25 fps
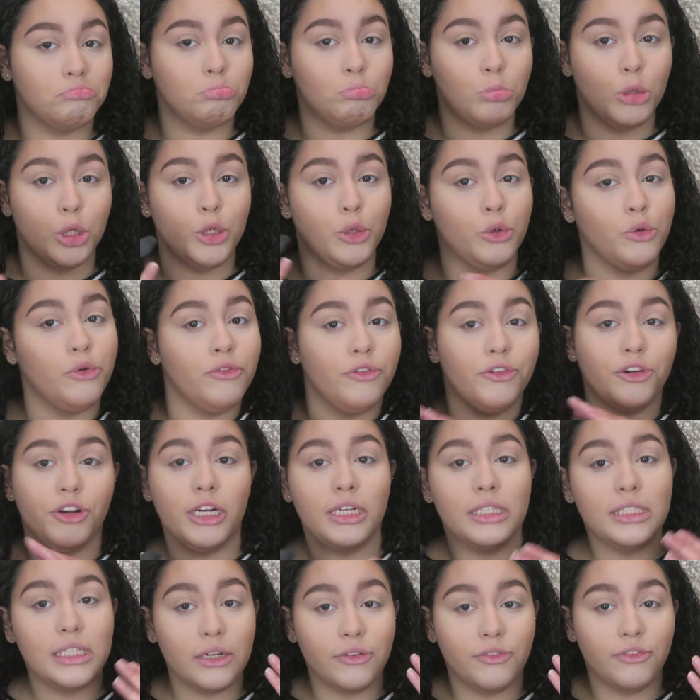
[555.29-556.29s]
maneuver
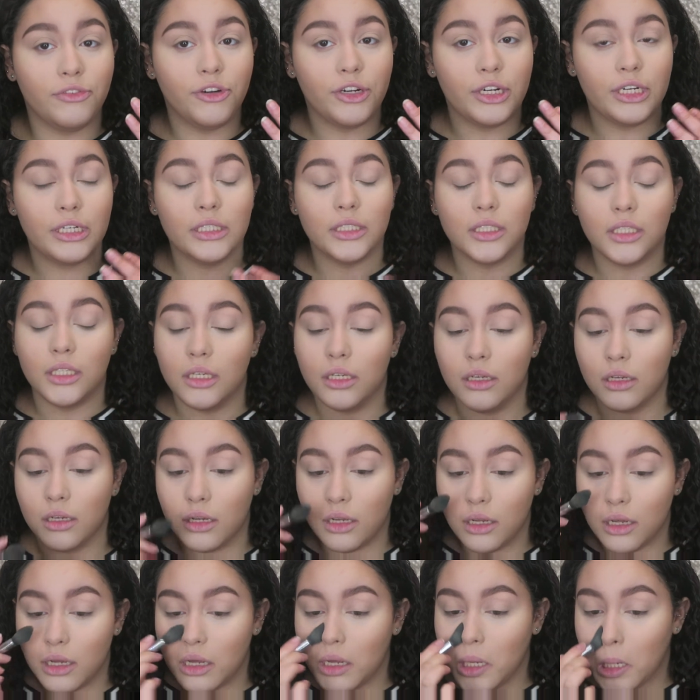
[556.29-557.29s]
it different.
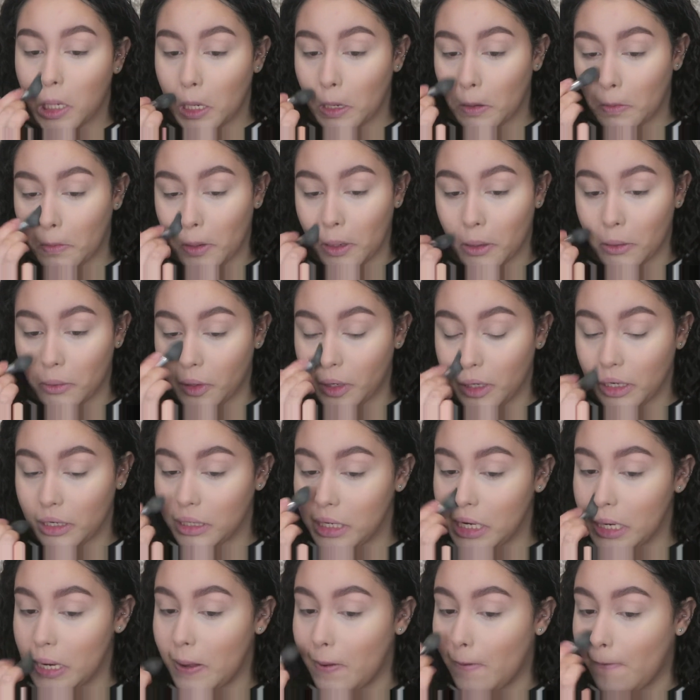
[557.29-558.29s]
But
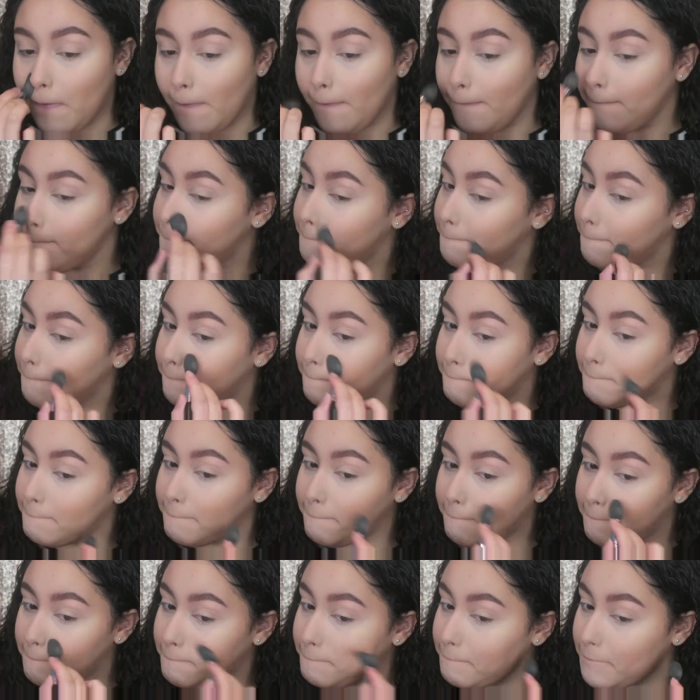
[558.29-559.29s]
right now,
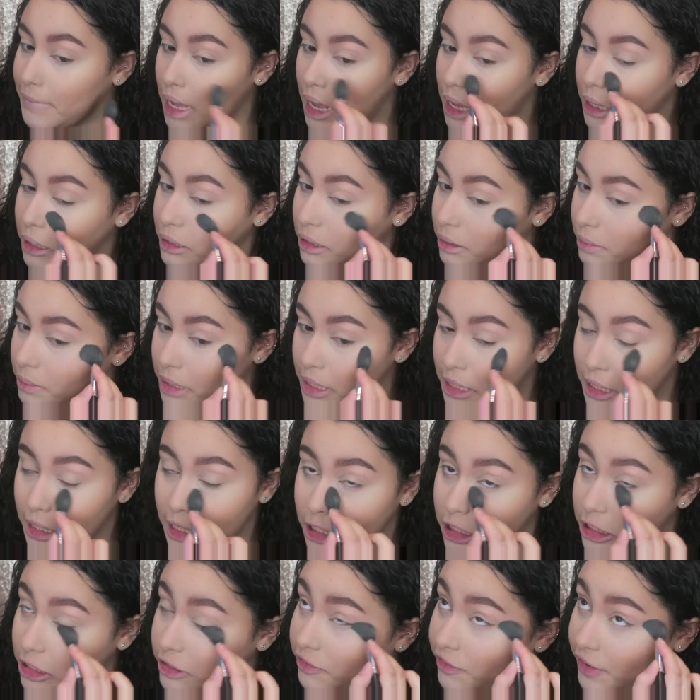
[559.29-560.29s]
I'm not the
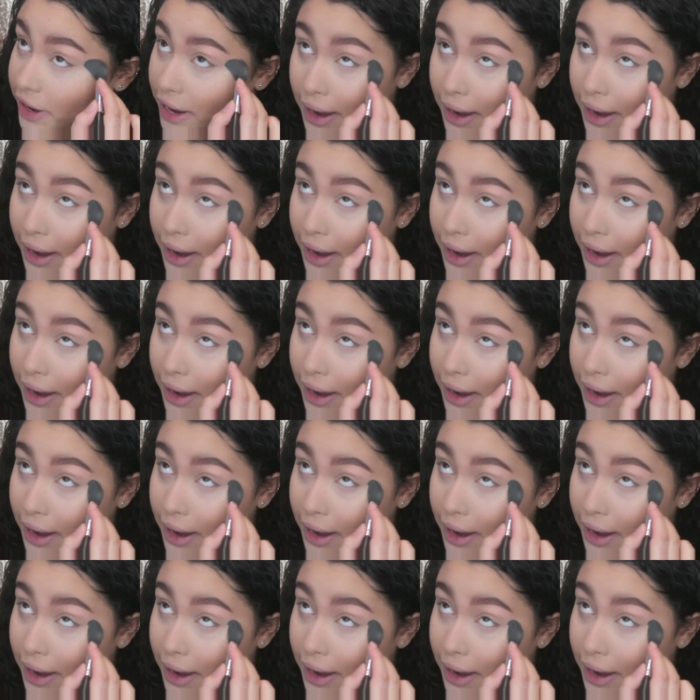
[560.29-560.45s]
biggest